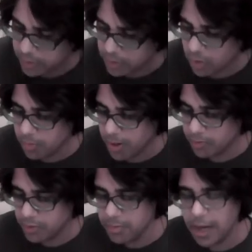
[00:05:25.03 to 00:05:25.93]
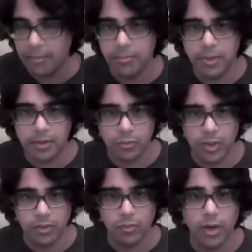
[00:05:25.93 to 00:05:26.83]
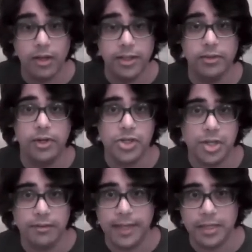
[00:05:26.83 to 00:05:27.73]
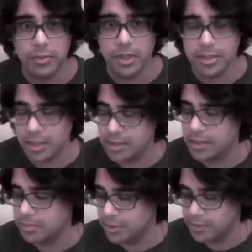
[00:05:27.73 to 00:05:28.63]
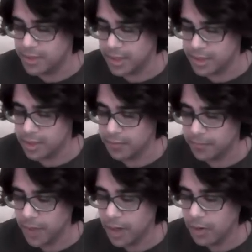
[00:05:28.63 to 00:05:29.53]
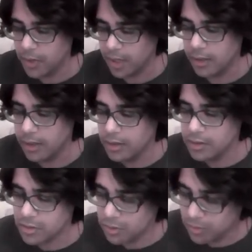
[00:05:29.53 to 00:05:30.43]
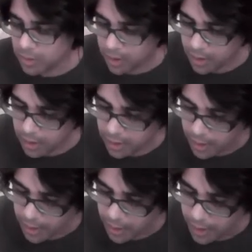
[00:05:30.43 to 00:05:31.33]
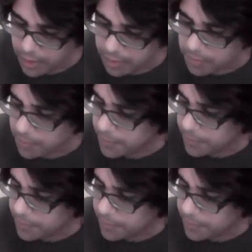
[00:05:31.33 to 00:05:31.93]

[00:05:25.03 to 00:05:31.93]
the co-boundary map, but with a degree shift as we discussed in the previous lecture. Okay, so um,